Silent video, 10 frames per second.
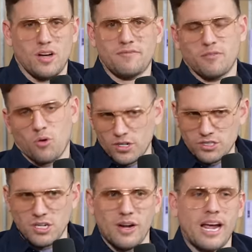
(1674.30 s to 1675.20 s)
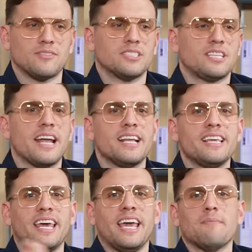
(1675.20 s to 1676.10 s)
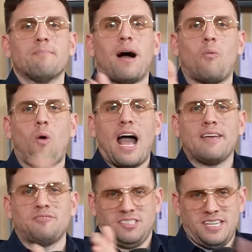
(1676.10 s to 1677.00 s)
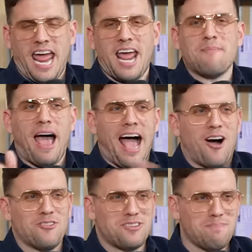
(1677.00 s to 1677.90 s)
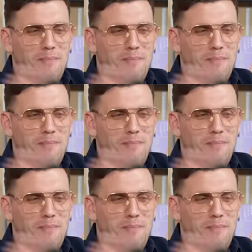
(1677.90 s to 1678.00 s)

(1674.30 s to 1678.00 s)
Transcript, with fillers: off, of course, you know, I have to say, keep my wife's name out your